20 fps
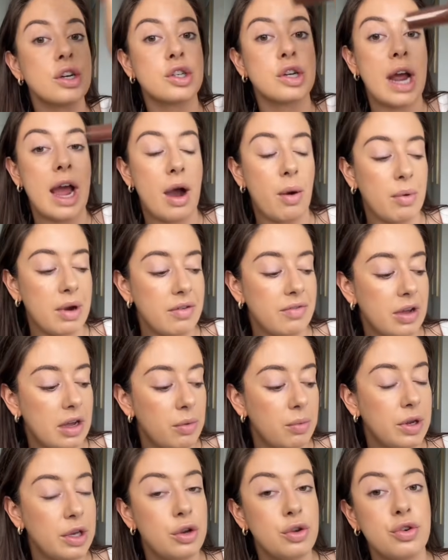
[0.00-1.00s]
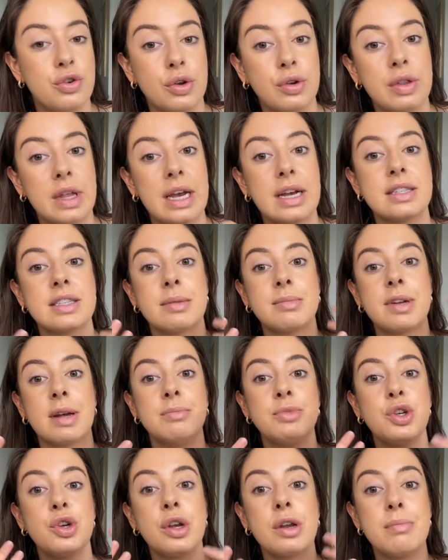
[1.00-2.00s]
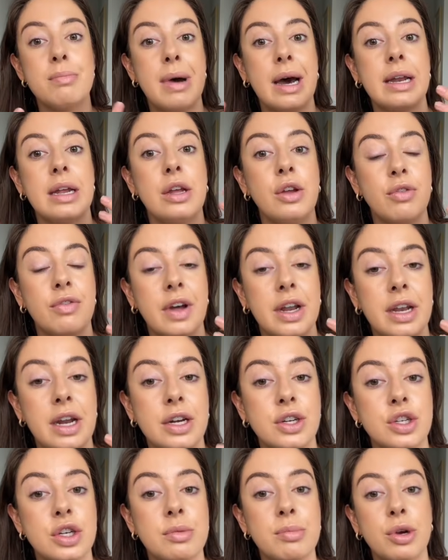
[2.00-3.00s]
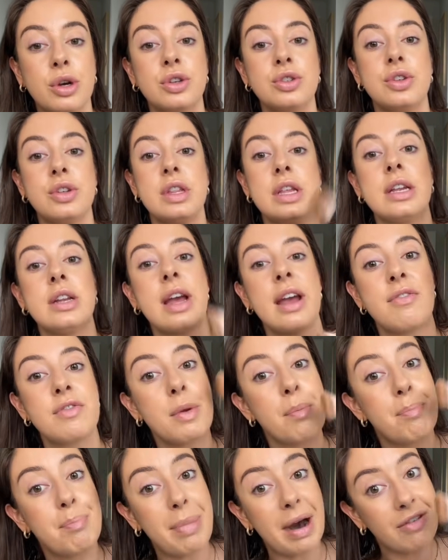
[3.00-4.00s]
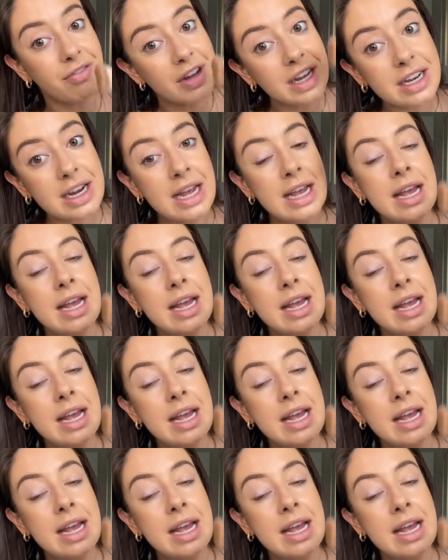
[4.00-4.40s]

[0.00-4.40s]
However, when you do that, sometimes you can muddy your foundation because you then have to buff it,